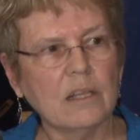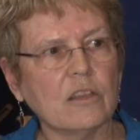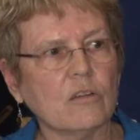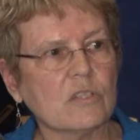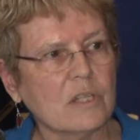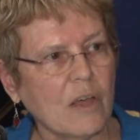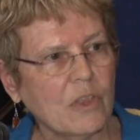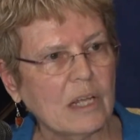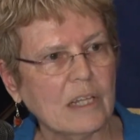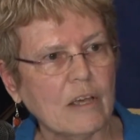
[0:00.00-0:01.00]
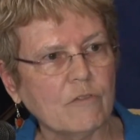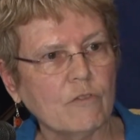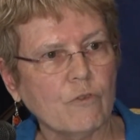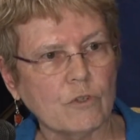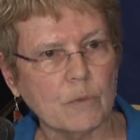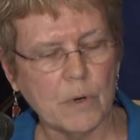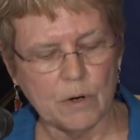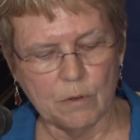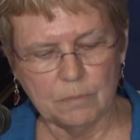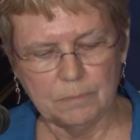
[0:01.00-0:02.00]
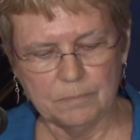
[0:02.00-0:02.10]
that there's nothing left for tomorrow.